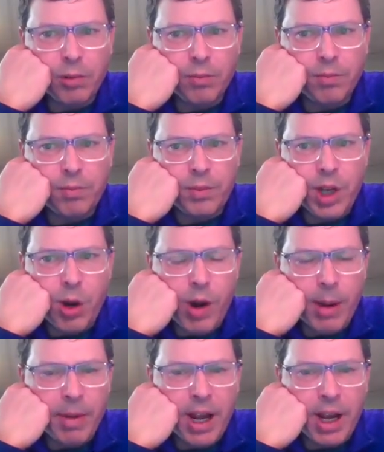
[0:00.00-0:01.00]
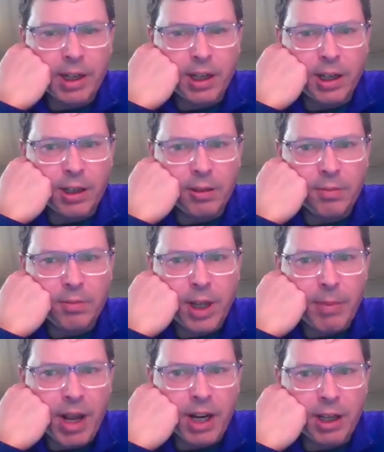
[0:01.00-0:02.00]
or no, I'm not gonna
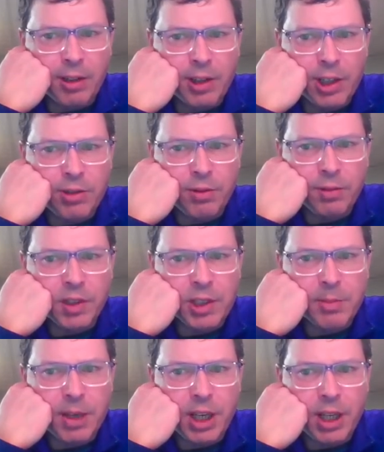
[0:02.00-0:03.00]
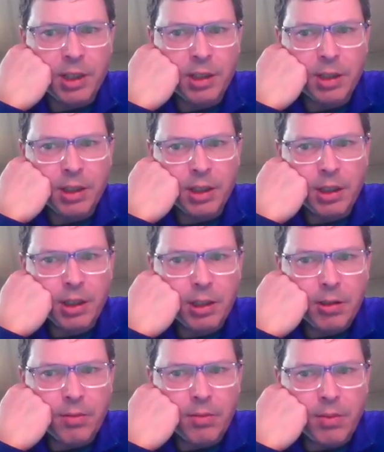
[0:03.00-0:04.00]
let you frisk me,
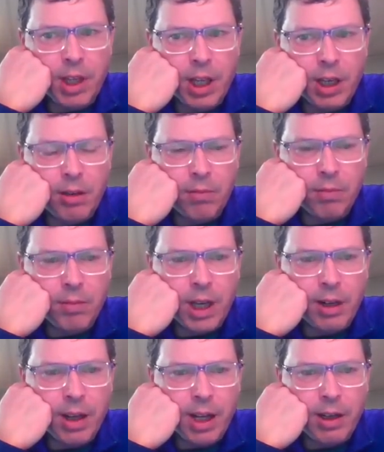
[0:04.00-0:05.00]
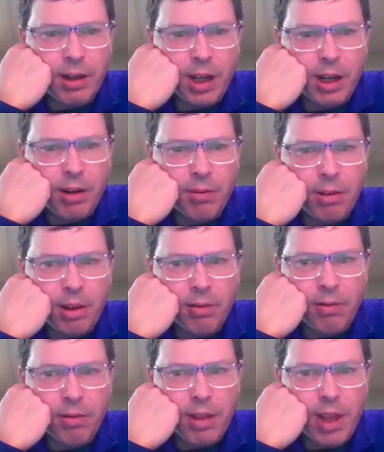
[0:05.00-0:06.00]
then I don't
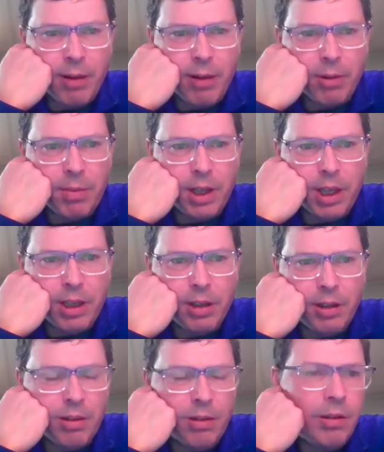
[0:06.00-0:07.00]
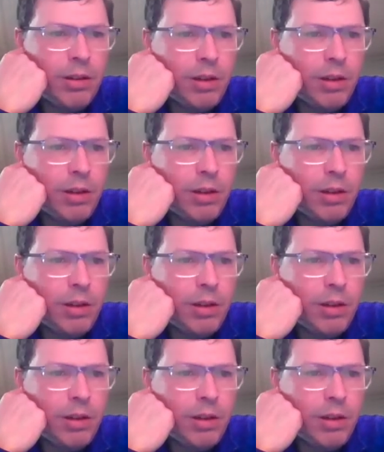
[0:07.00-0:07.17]
think that would be